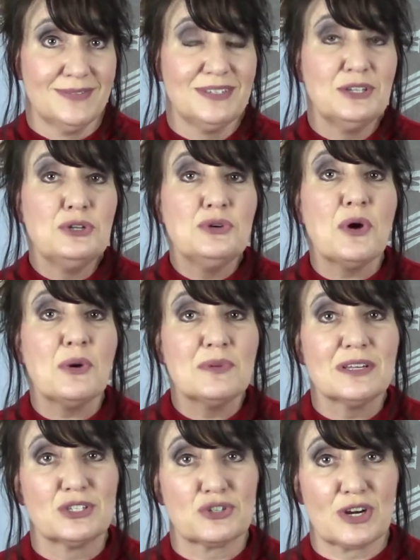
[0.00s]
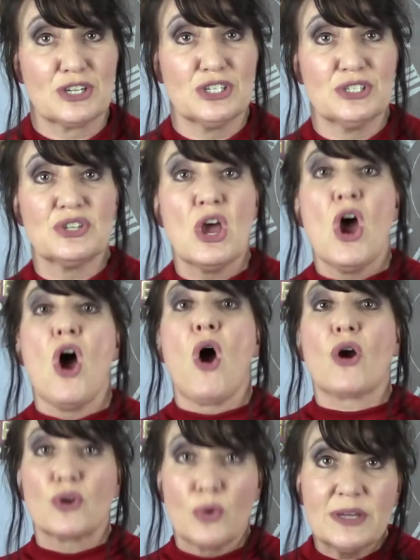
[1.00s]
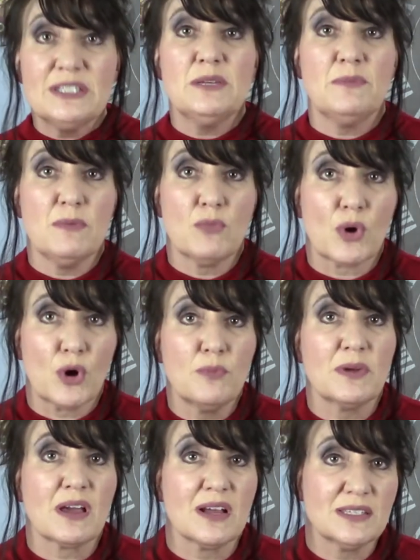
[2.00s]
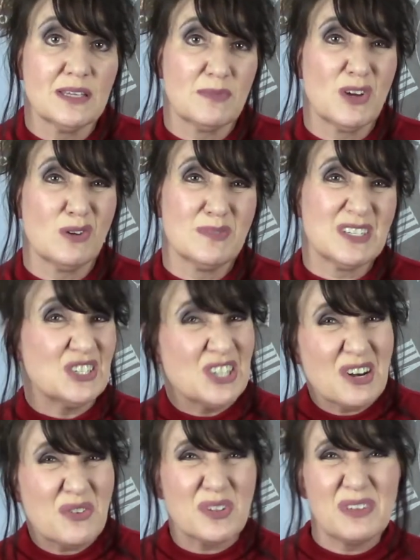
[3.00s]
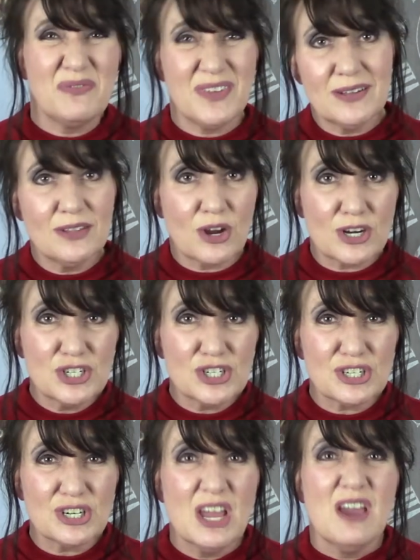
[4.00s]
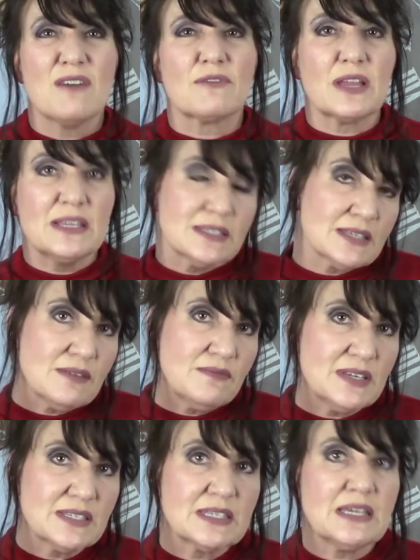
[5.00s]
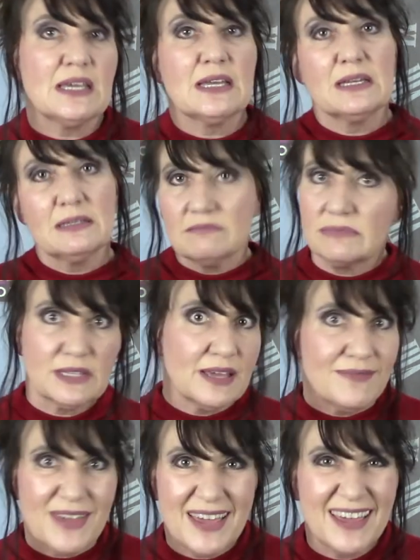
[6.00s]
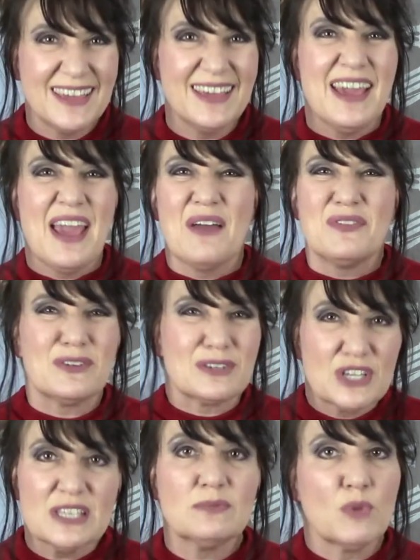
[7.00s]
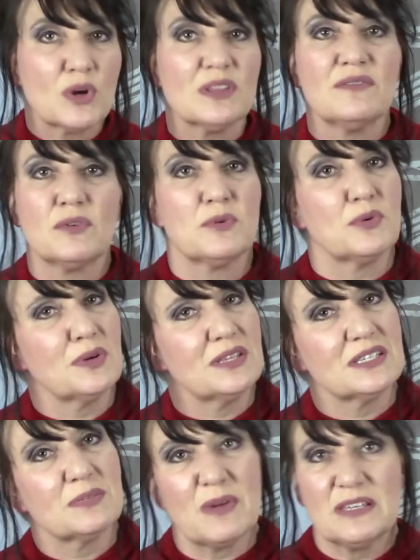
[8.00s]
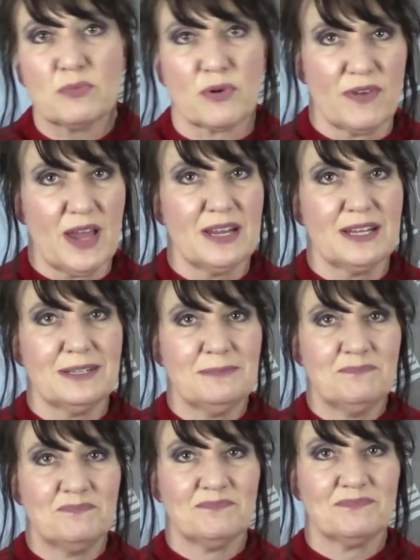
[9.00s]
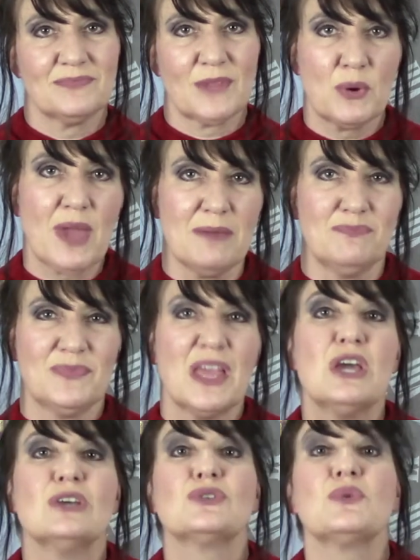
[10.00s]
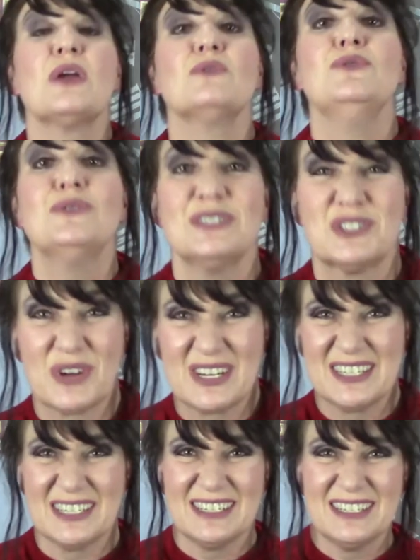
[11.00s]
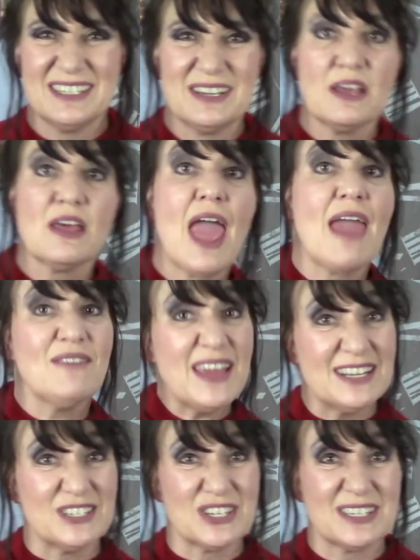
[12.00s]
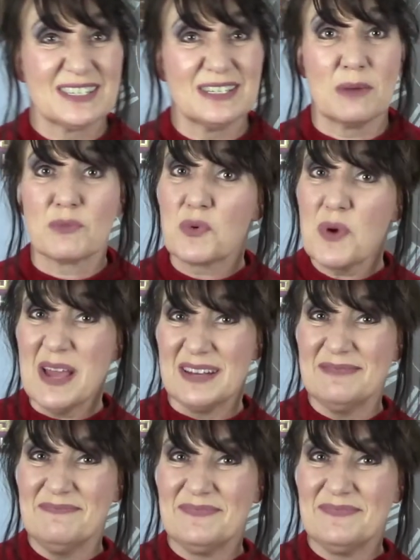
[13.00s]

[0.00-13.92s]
New home constructions are going to be more open concept homes and generally feel larger for inside visiting, living. They're just more livable with the space provided. Okay, so now new construction. Advantages. Number 1,